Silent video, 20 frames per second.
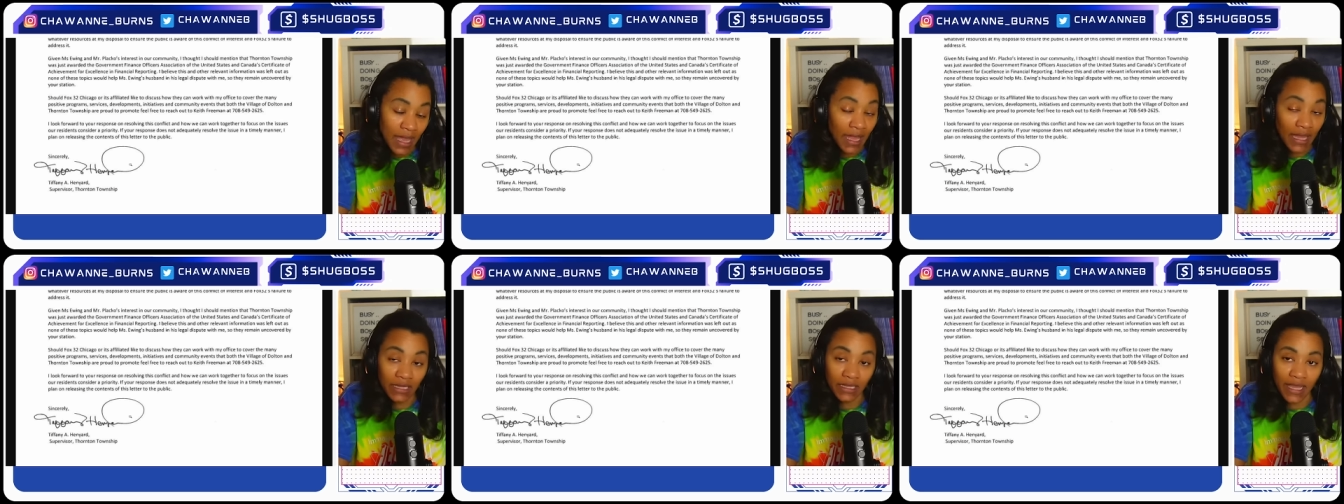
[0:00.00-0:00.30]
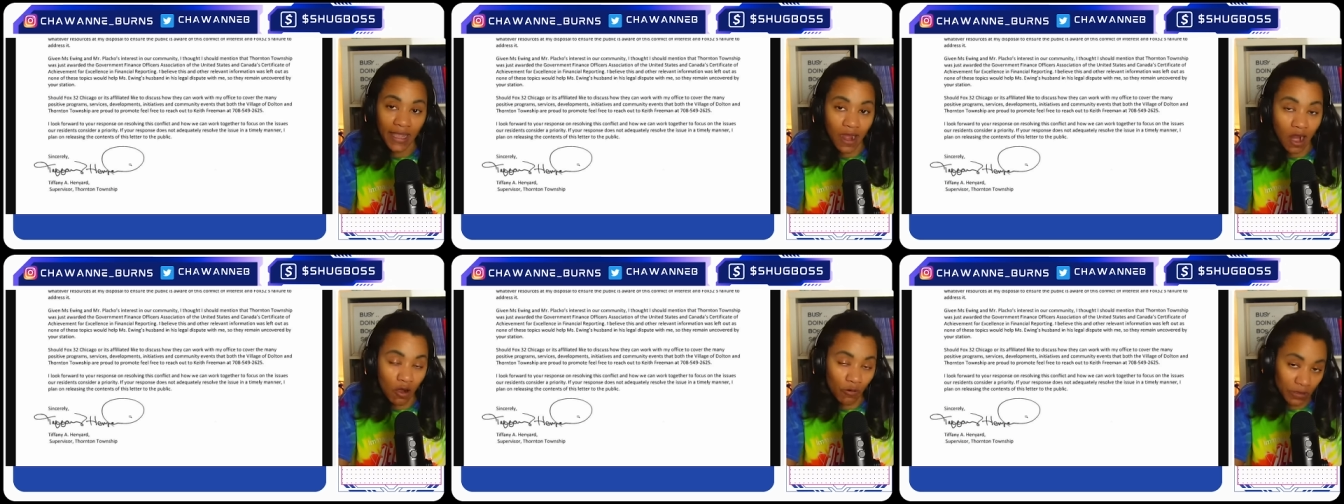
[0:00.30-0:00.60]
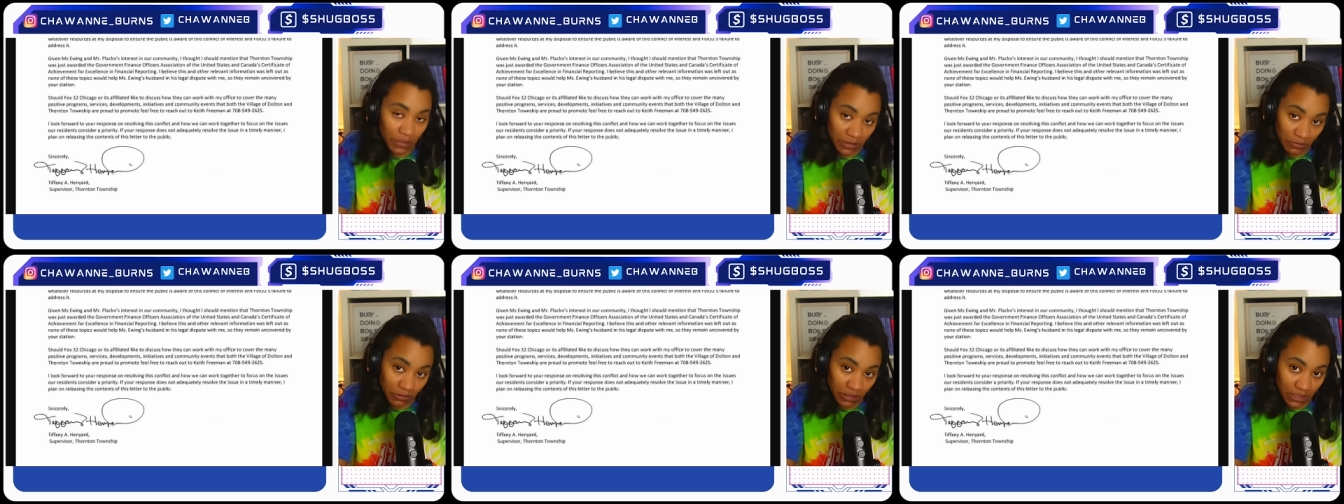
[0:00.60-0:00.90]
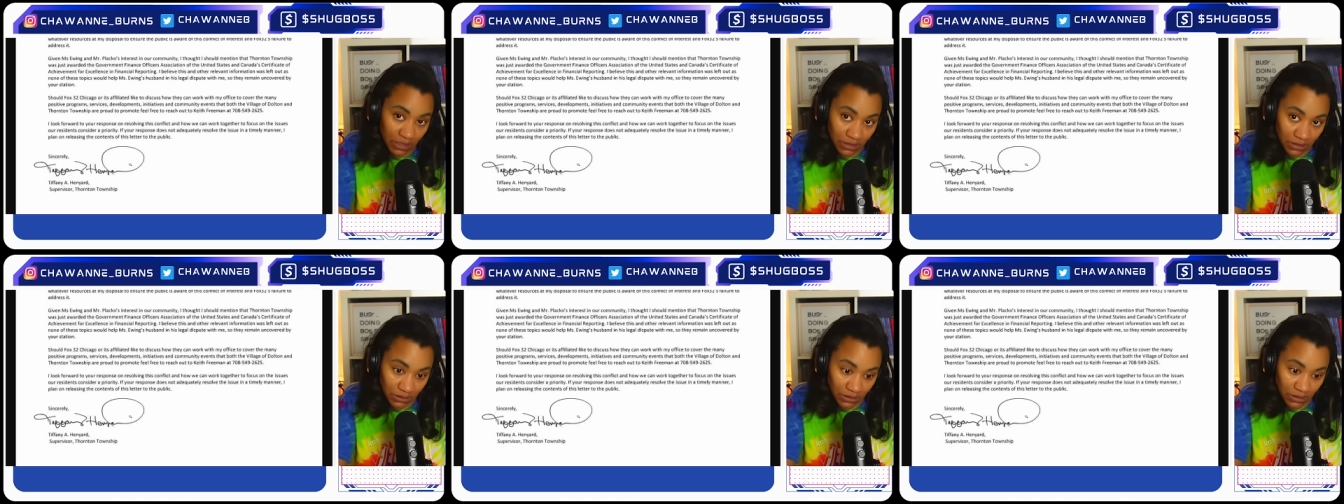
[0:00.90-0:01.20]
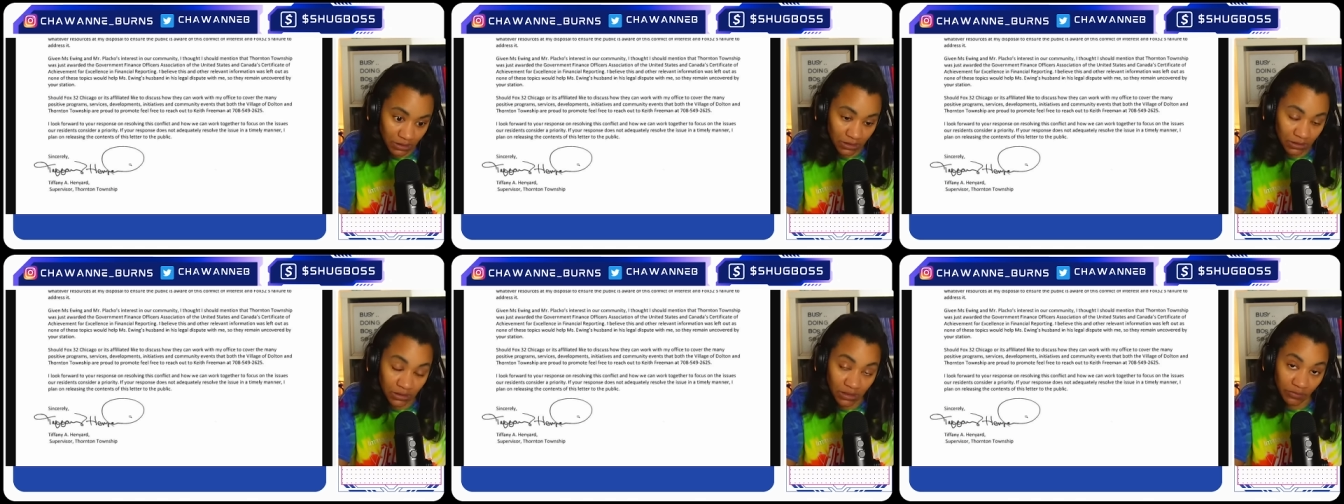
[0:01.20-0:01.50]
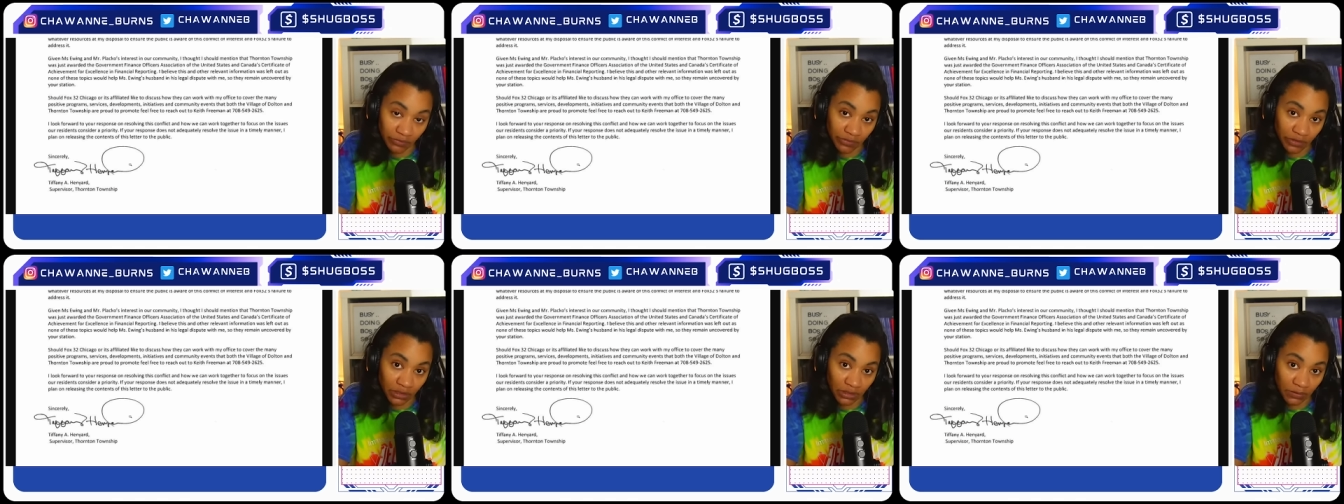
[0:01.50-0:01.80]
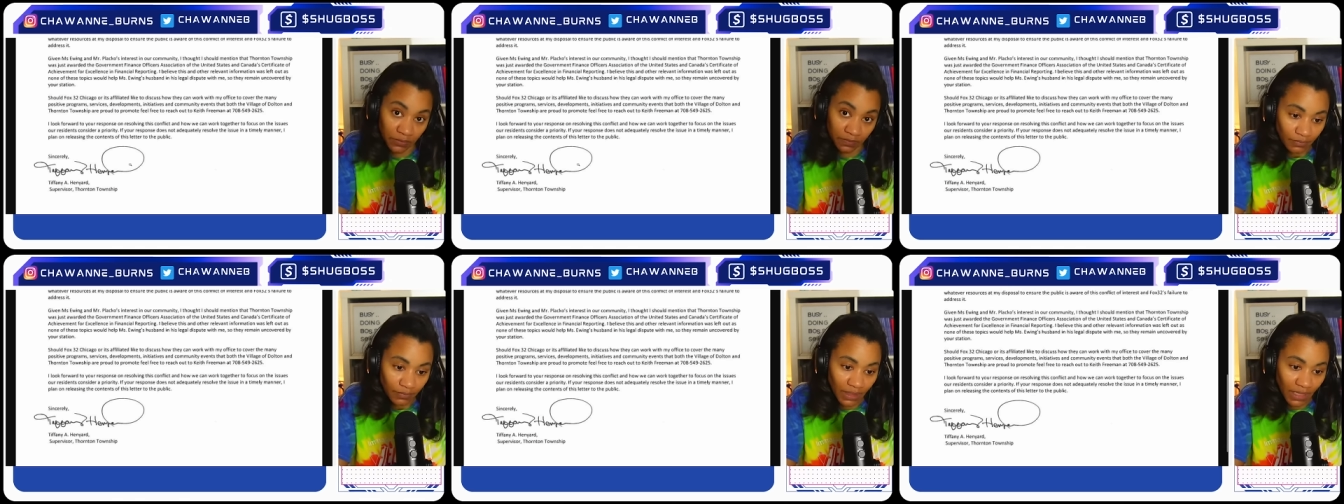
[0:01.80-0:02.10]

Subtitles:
And they already released it, Tiffany.